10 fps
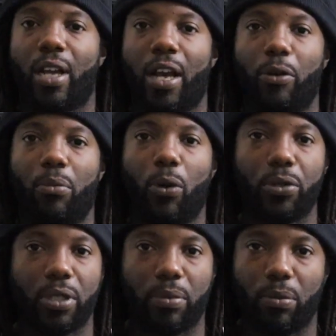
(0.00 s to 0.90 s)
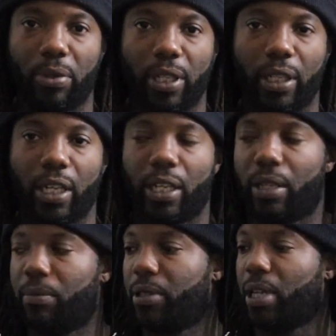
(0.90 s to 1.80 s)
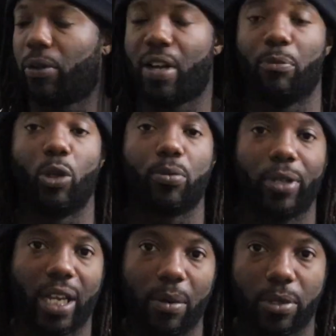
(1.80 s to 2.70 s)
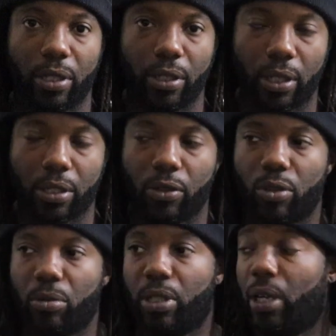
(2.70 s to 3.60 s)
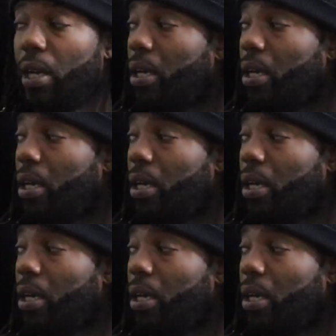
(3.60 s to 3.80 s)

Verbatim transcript: I don't multiple play games. I don't have multiple games on here, excuse me.